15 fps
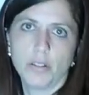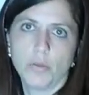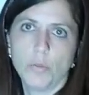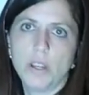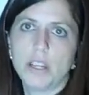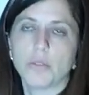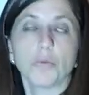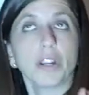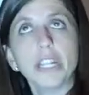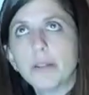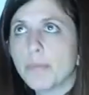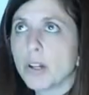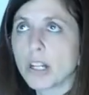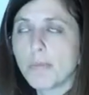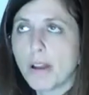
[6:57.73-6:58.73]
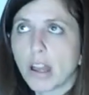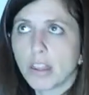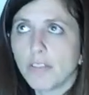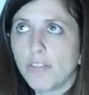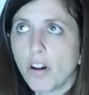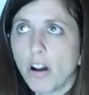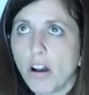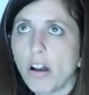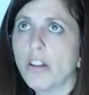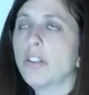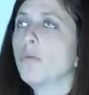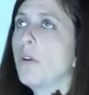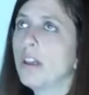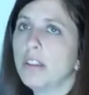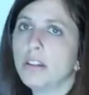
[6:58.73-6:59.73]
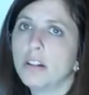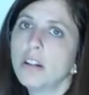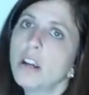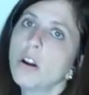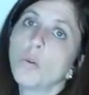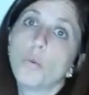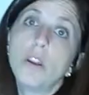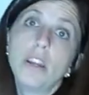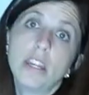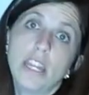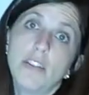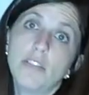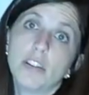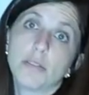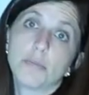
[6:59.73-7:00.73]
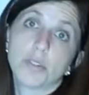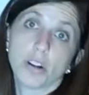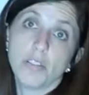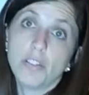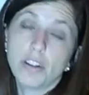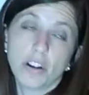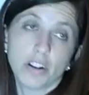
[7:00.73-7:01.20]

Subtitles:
We could read a book about the fall and the weather, we could even observe it